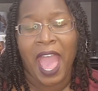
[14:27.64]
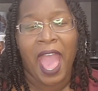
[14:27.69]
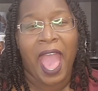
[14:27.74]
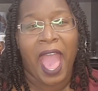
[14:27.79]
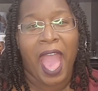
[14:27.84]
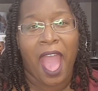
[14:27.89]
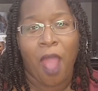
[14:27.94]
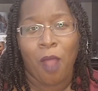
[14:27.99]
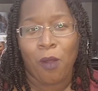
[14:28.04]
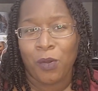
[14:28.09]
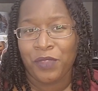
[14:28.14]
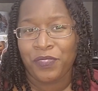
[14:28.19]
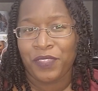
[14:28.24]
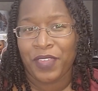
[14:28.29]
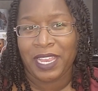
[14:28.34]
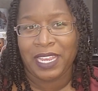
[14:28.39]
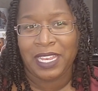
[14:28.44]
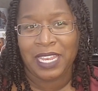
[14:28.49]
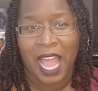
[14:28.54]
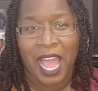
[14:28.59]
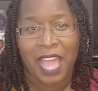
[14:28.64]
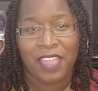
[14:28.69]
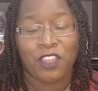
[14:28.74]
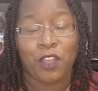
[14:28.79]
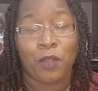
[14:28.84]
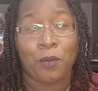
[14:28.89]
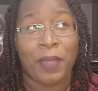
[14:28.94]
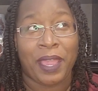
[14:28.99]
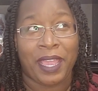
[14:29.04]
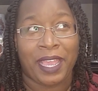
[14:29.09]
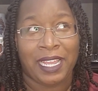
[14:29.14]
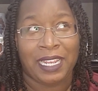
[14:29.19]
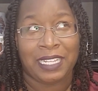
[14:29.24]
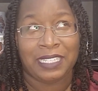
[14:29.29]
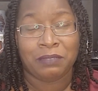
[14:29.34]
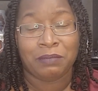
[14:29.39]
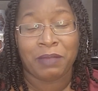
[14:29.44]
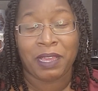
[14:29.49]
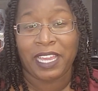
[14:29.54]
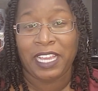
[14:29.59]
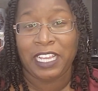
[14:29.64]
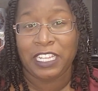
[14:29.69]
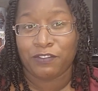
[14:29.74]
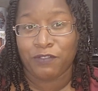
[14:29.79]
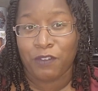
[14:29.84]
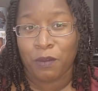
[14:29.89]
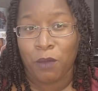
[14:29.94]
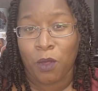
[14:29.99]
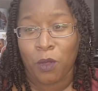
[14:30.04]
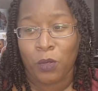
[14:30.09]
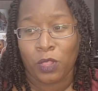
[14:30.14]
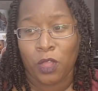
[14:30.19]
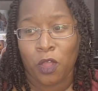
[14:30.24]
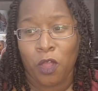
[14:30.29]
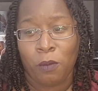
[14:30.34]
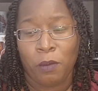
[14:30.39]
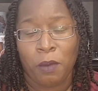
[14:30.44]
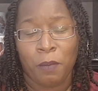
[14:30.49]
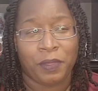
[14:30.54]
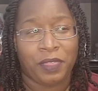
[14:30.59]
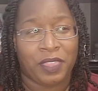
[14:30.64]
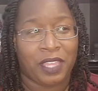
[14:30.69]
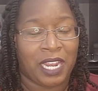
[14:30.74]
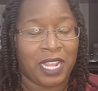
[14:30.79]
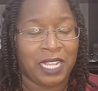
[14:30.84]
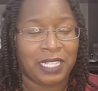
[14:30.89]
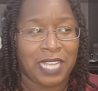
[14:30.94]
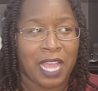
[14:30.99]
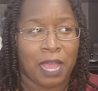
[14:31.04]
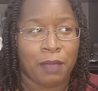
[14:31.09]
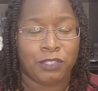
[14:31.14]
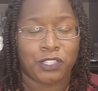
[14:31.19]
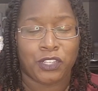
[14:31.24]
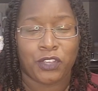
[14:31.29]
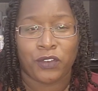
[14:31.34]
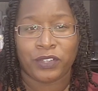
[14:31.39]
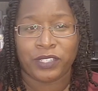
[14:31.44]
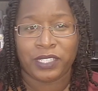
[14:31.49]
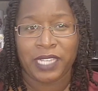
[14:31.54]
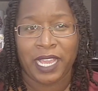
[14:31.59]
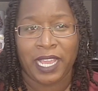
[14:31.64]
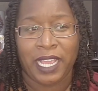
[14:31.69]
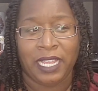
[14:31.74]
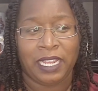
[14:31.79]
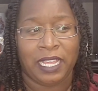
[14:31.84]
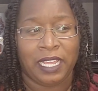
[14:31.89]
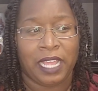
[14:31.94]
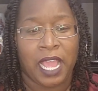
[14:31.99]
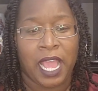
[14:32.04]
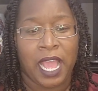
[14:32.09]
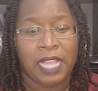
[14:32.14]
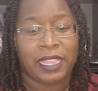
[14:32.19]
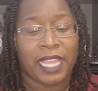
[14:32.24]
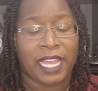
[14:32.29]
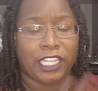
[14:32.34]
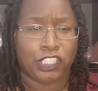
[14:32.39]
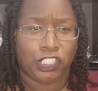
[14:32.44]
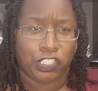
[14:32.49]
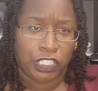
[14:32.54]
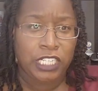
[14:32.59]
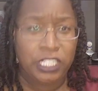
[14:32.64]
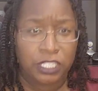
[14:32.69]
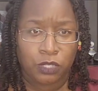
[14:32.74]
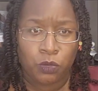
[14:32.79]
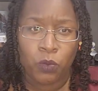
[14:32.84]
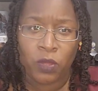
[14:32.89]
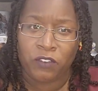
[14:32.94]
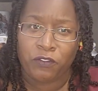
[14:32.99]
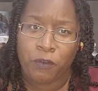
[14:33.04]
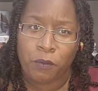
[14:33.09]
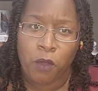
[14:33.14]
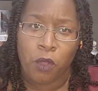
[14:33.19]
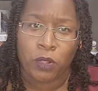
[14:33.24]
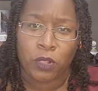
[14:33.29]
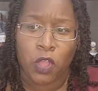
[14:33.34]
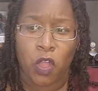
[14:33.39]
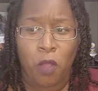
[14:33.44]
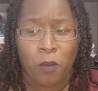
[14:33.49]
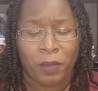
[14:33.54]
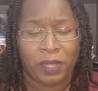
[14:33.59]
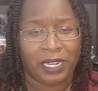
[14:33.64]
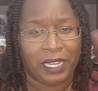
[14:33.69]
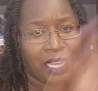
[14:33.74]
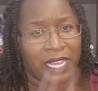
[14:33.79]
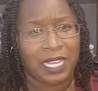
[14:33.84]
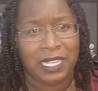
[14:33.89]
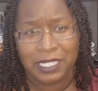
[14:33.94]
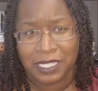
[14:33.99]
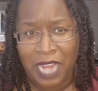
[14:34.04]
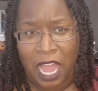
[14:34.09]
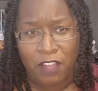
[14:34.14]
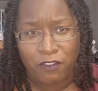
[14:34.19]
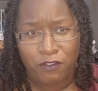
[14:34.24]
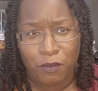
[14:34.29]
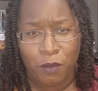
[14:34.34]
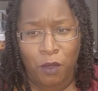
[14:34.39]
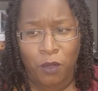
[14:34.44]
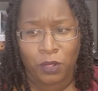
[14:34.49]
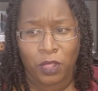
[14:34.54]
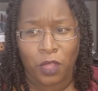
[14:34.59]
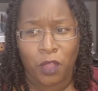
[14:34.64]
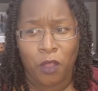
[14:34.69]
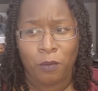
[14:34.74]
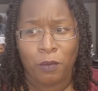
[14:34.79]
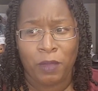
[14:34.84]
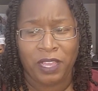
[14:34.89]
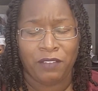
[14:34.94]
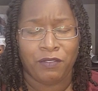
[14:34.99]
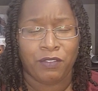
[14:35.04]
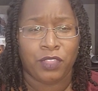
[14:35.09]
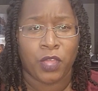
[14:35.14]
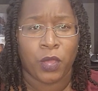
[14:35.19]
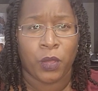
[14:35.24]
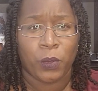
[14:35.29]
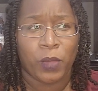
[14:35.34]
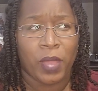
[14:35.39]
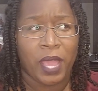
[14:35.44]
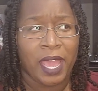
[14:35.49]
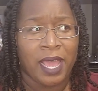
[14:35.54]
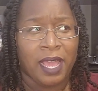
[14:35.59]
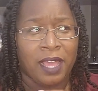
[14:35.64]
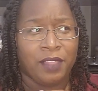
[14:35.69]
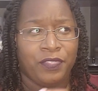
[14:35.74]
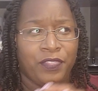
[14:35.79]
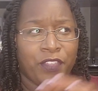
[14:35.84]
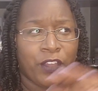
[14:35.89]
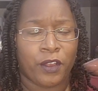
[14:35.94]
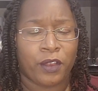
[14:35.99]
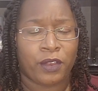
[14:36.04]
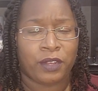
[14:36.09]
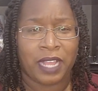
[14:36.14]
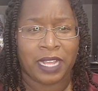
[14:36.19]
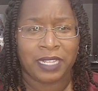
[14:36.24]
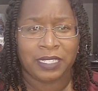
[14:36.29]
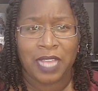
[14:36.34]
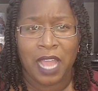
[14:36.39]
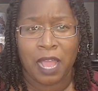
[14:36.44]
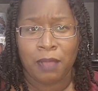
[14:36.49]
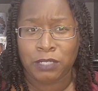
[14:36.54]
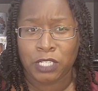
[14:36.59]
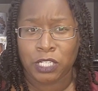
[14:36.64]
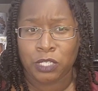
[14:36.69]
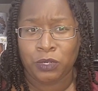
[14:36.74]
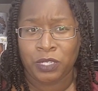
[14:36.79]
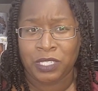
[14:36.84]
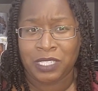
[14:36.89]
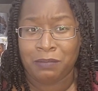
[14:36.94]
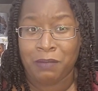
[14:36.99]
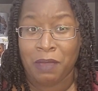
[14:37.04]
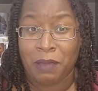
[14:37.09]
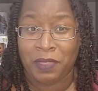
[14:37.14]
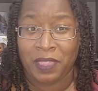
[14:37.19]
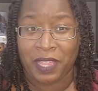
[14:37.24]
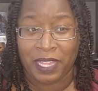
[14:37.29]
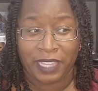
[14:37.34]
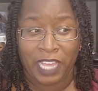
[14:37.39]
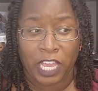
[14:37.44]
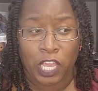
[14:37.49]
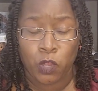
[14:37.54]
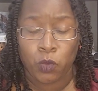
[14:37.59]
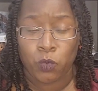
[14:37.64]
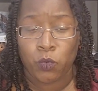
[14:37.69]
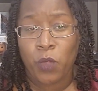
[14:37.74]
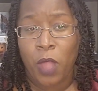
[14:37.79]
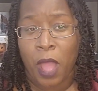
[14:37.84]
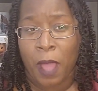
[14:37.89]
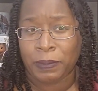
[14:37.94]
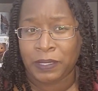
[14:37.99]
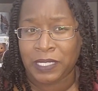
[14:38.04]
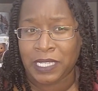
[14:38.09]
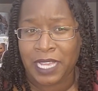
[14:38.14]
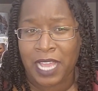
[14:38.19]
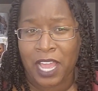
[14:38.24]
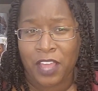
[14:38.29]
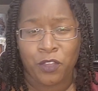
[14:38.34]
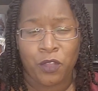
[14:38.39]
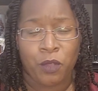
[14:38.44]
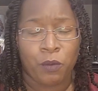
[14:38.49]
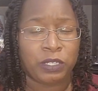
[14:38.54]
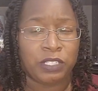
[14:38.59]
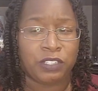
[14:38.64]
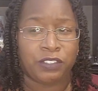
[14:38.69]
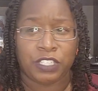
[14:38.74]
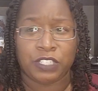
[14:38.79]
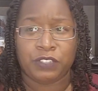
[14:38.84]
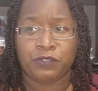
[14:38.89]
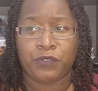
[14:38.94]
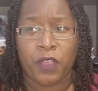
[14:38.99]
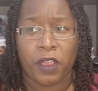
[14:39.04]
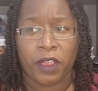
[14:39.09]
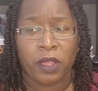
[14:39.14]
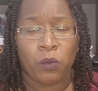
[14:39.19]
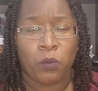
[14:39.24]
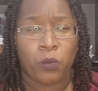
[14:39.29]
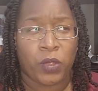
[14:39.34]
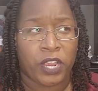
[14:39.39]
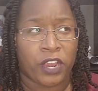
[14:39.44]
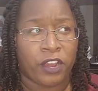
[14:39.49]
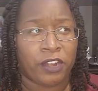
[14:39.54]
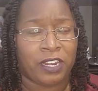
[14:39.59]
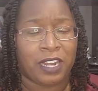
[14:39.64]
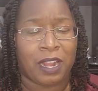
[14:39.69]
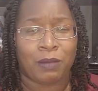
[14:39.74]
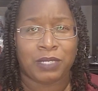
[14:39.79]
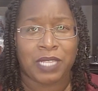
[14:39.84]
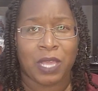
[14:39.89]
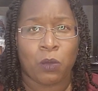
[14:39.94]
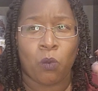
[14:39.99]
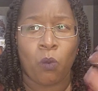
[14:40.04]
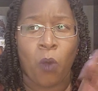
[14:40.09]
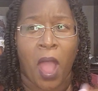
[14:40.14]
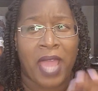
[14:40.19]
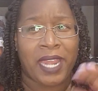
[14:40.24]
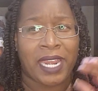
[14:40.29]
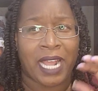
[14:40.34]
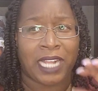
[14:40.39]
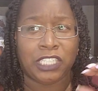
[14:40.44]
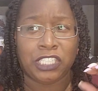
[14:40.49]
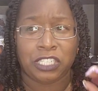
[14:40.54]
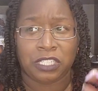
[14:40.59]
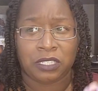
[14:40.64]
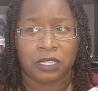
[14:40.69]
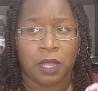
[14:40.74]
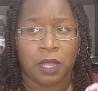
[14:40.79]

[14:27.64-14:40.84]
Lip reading: How are they not? They're making it seem like he's from Oklahoma, but then at times they're saying it like she's the one from Oklahoma and he's not from Oklahoma, even though they're at times alluding to maybe that they grew up together. It was just very weird. And I was like, why not just